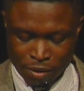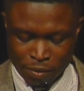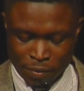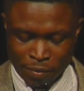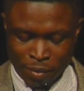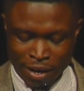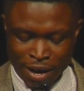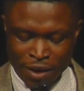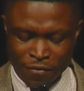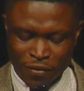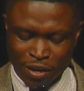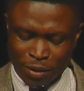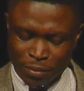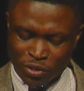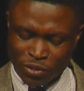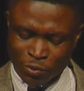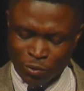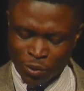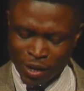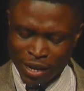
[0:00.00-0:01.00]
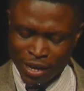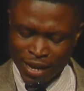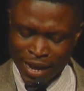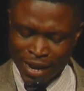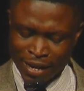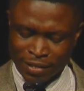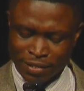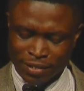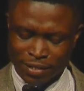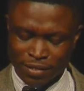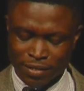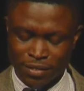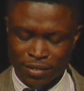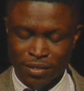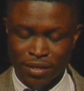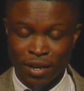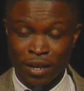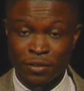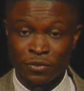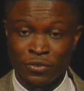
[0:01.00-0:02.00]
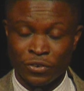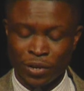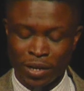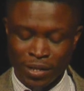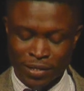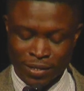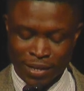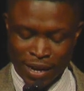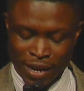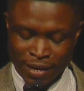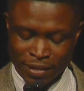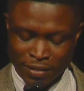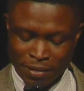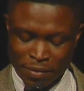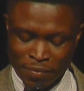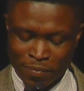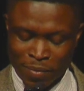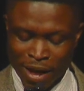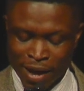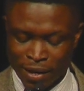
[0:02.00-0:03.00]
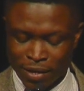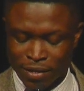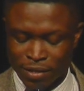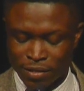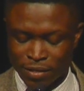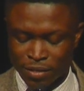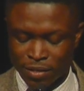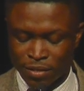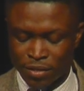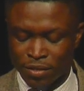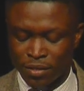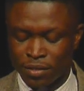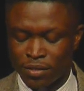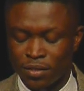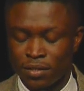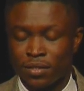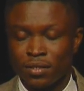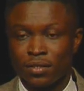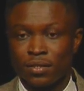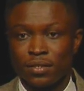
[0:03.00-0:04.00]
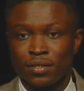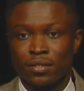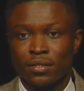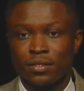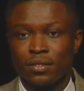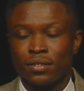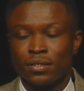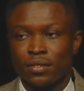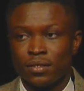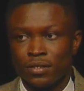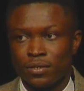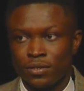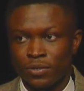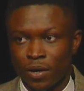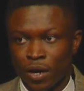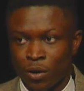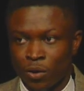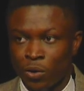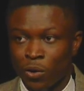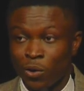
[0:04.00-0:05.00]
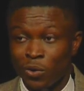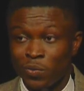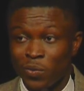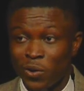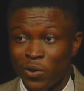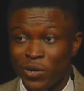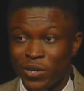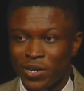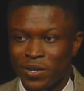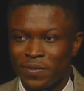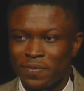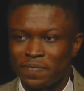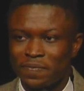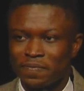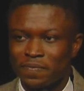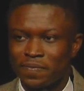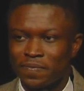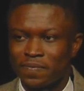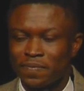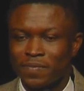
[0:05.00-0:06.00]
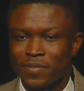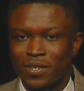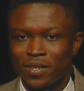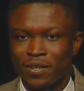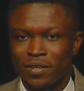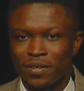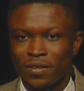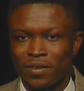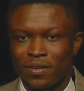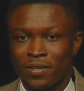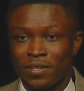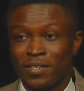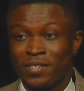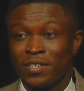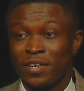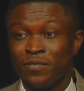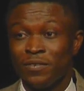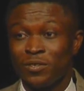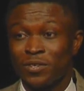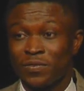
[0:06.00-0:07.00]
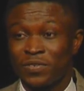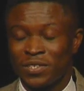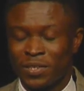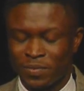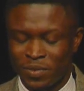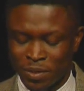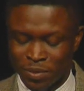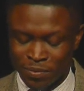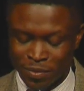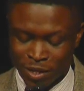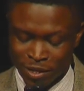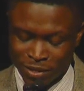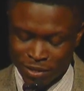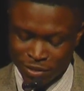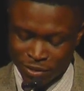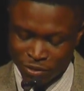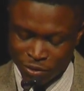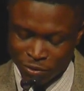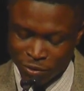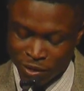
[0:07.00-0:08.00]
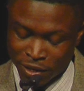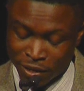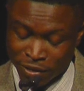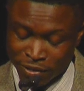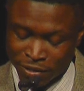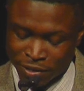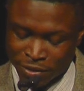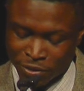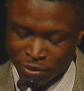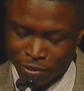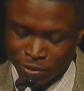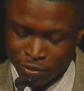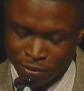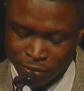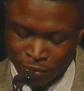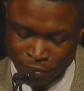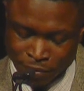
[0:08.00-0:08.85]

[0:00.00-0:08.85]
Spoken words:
But I've come to realize and trace the answer back to a cold morning on the 7th of September, 2002.